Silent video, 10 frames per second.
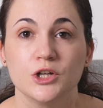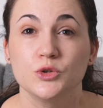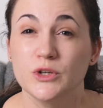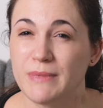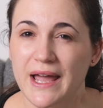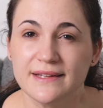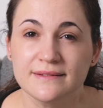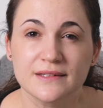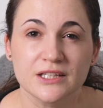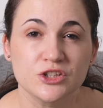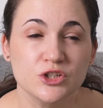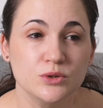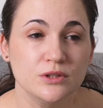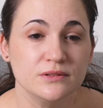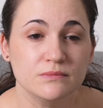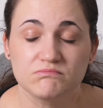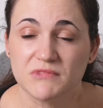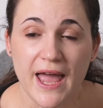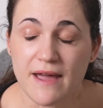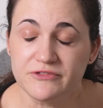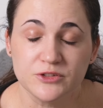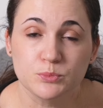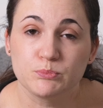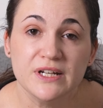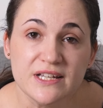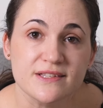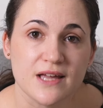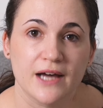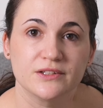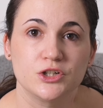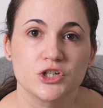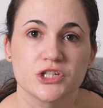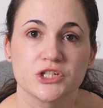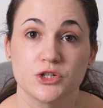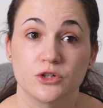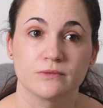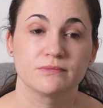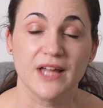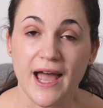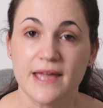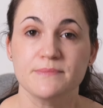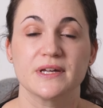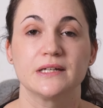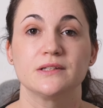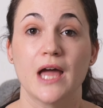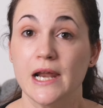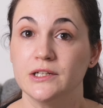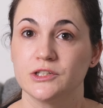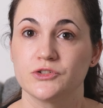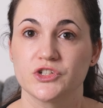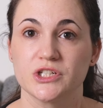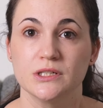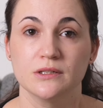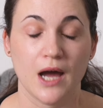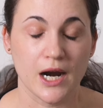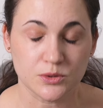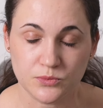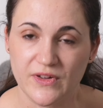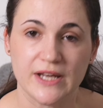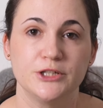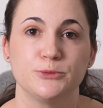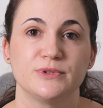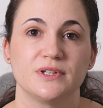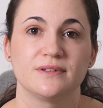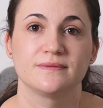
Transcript: Remind that you don't have to please others. Your time and energy are valuable.